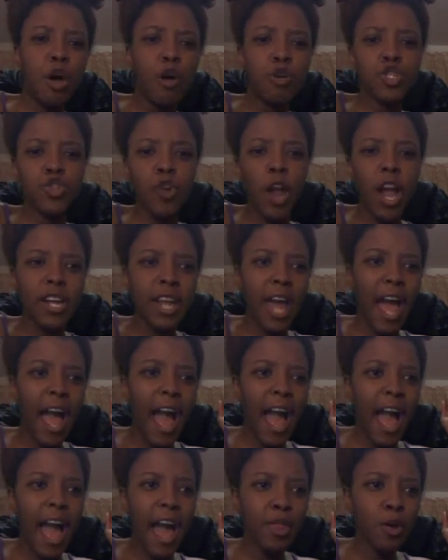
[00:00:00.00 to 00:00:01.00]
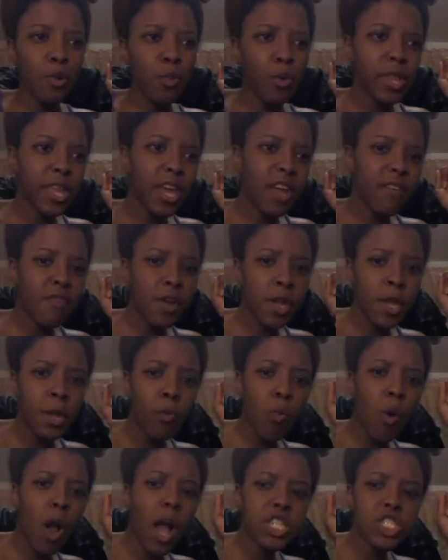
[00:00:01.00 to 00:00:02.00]
trying to hide or whatever
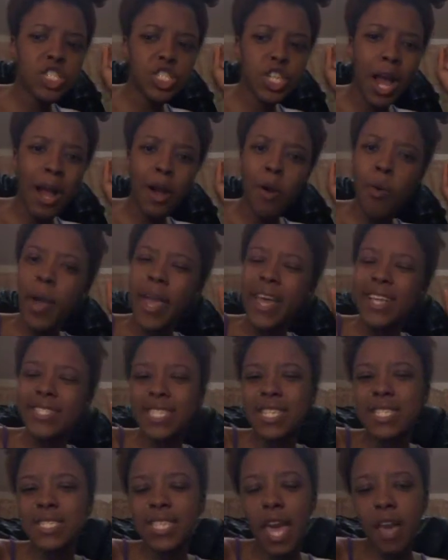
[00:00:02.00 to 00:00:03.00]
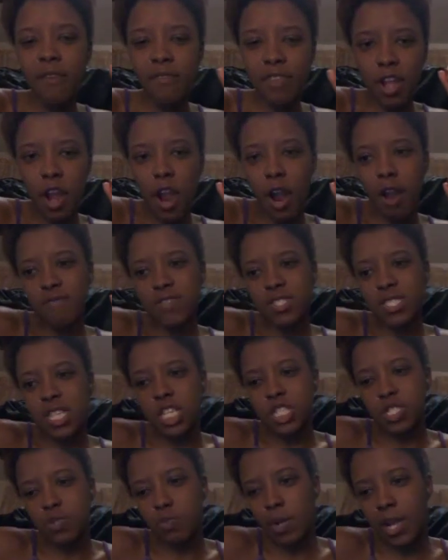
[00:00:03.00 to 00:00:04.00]
and watch Jacquay as he's having a
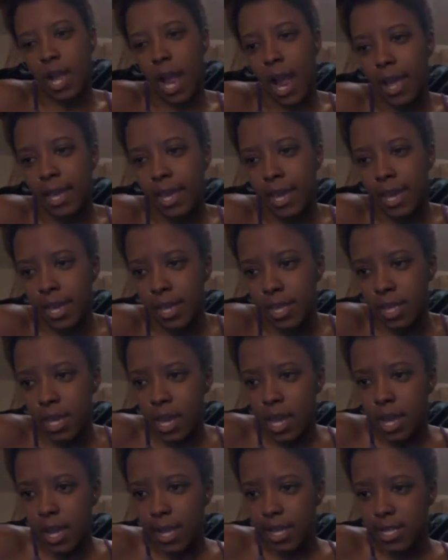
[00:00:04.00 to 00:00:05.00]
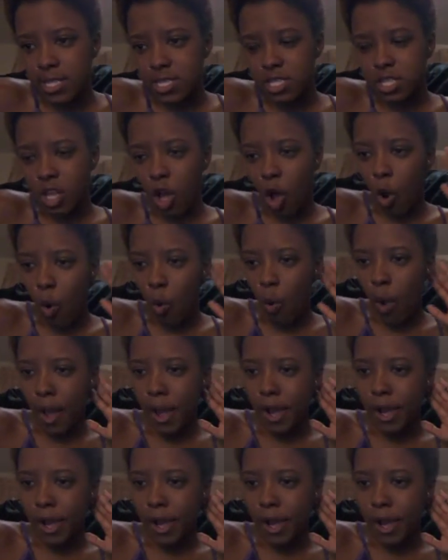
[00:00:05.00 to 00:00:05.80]
conversation with Cayenne. And so